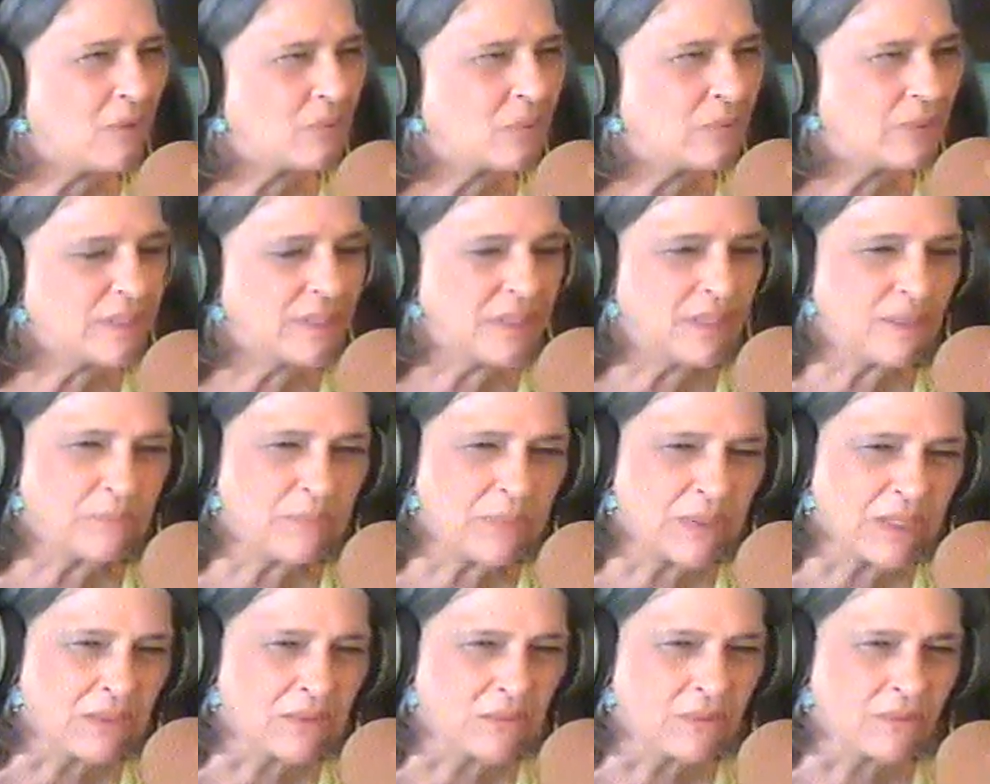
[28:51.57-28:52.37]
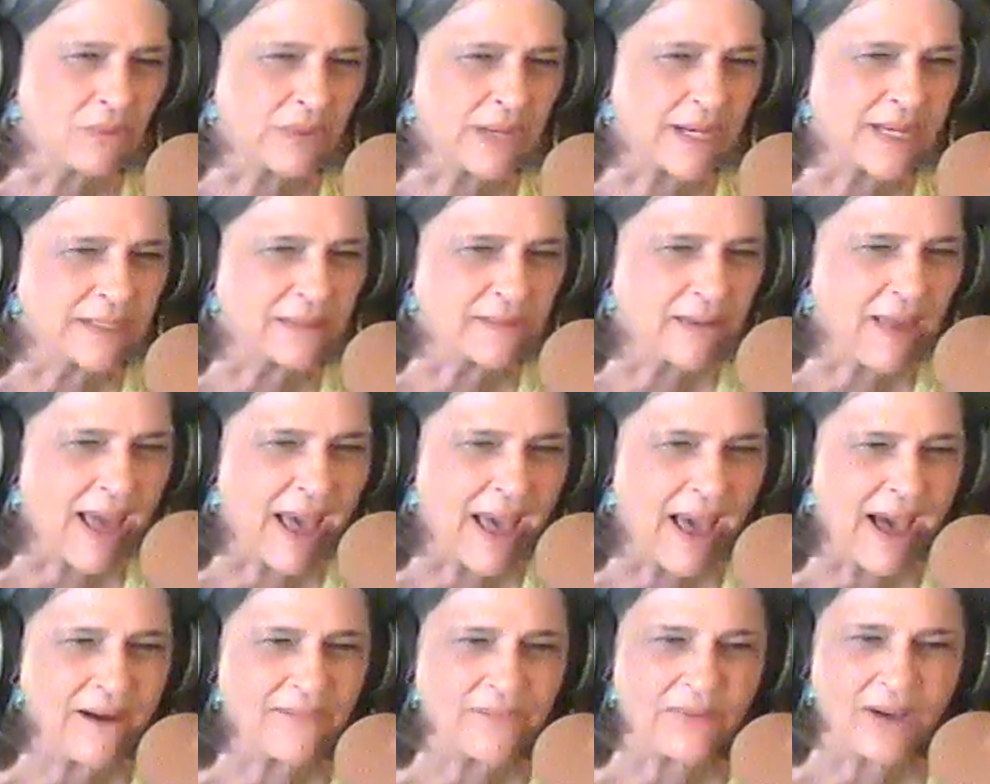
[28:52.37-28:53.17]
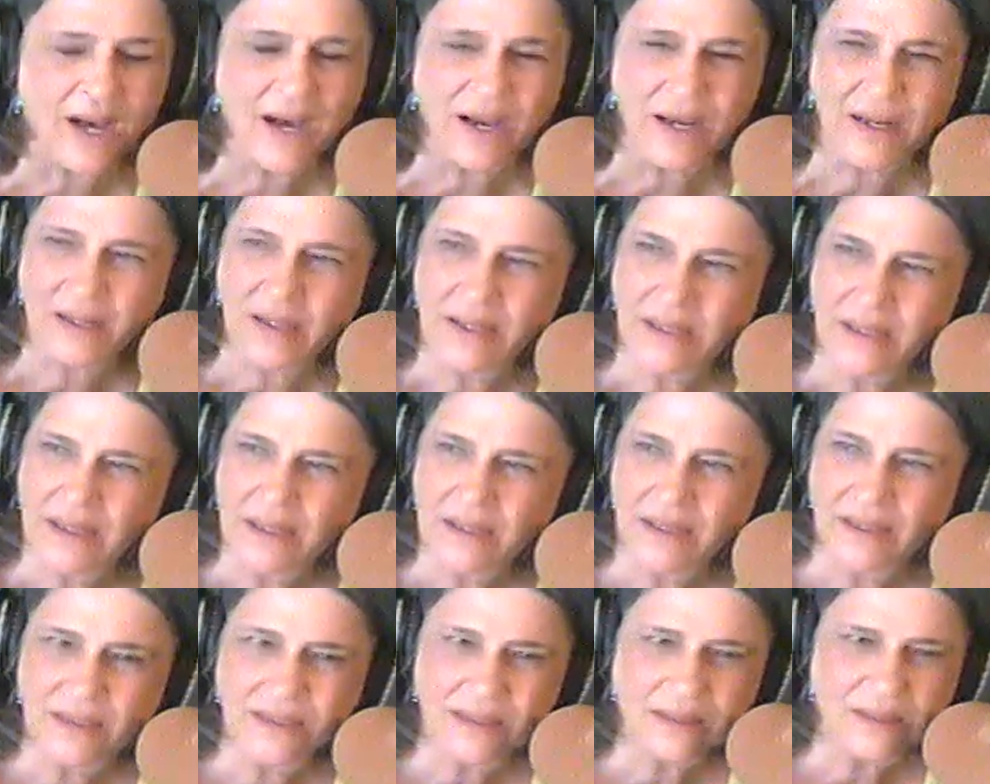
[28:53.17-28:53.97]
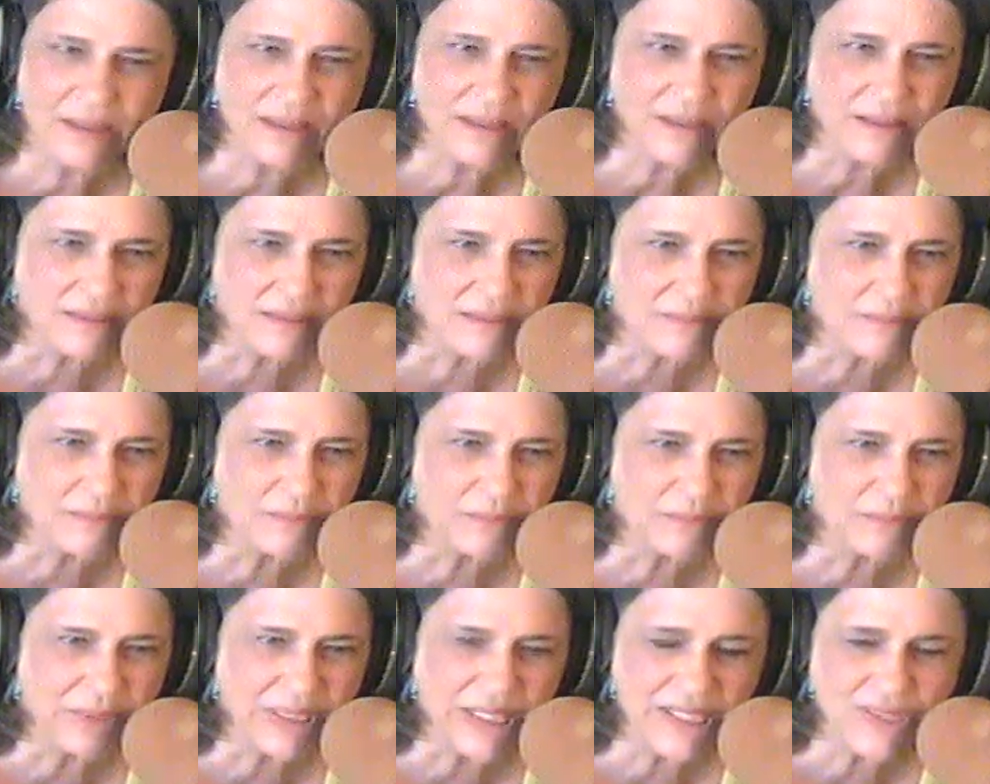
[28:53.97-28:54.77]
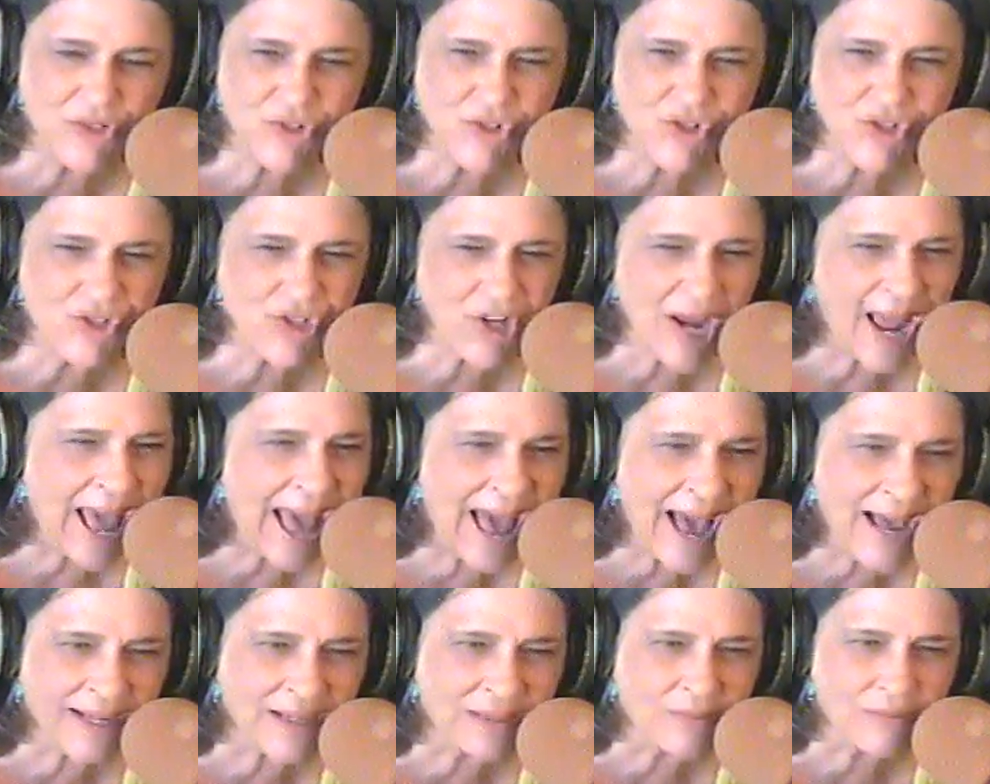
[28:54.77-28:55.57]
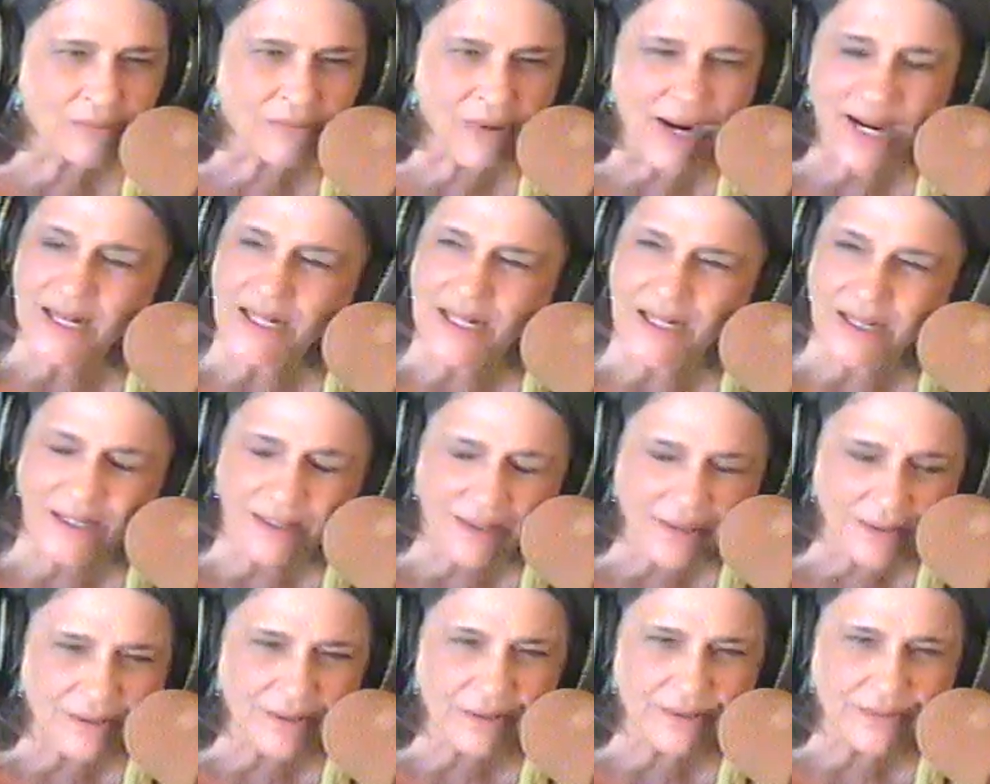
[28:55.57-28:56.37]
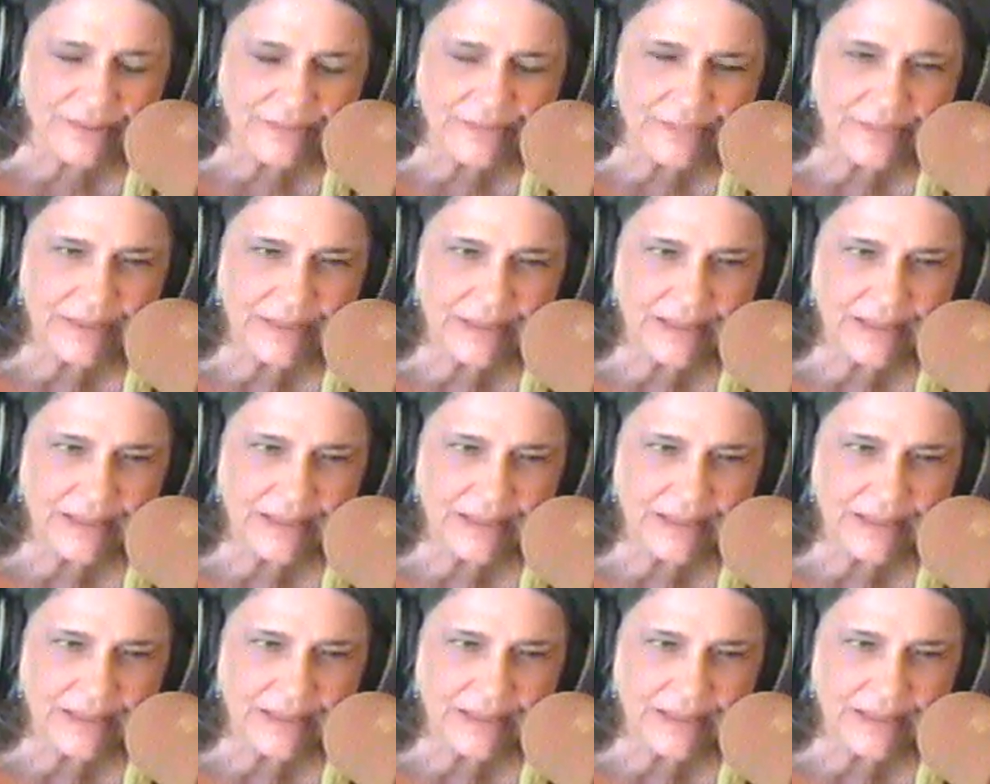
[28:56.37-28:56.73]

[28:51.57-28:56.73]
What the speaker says: wouldn't it be great to have a little beach shack right here?